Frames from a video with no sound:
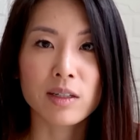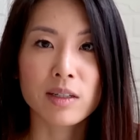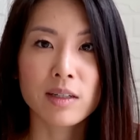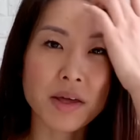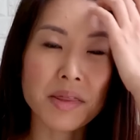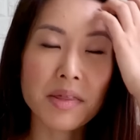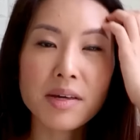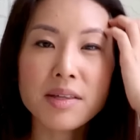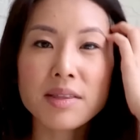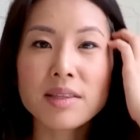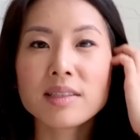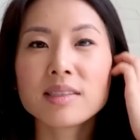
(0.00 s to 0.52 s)
So I
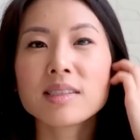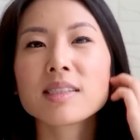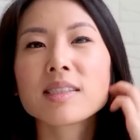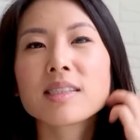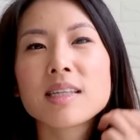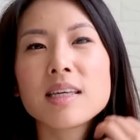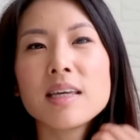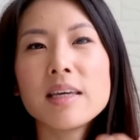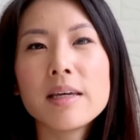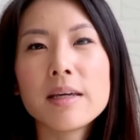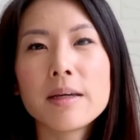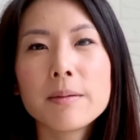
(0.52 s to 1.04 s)
think this is
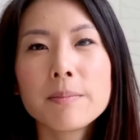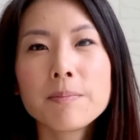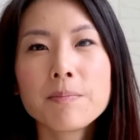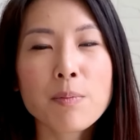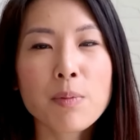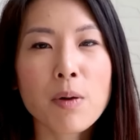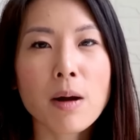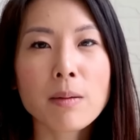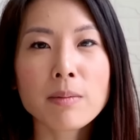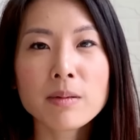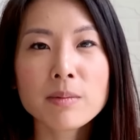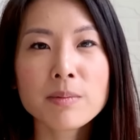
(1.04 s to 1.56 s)
key. I'd
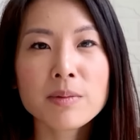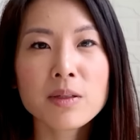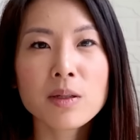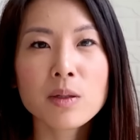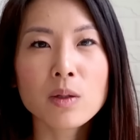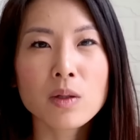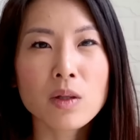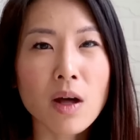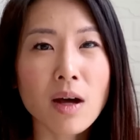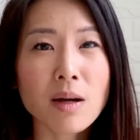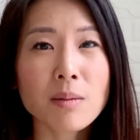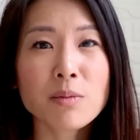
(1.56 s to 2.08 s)
probably be a
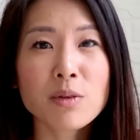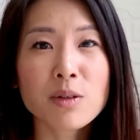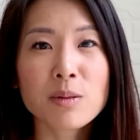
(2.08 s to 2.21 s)
lot